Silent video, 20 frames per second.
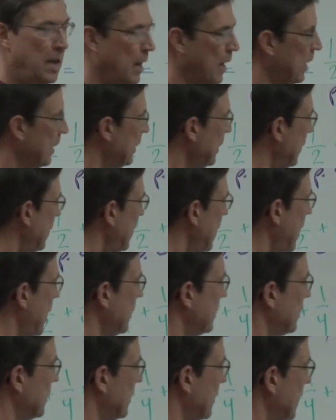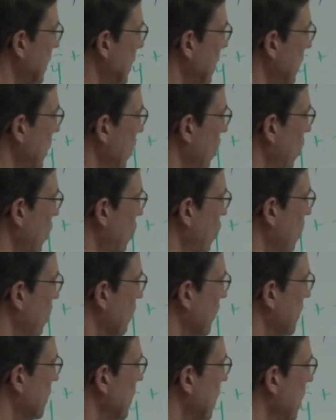And again, that's in
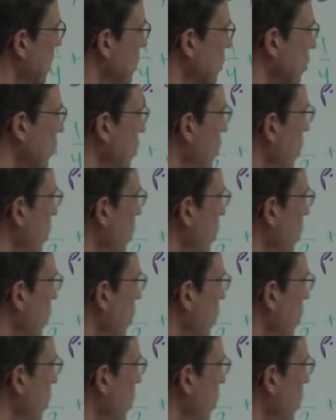ohms. So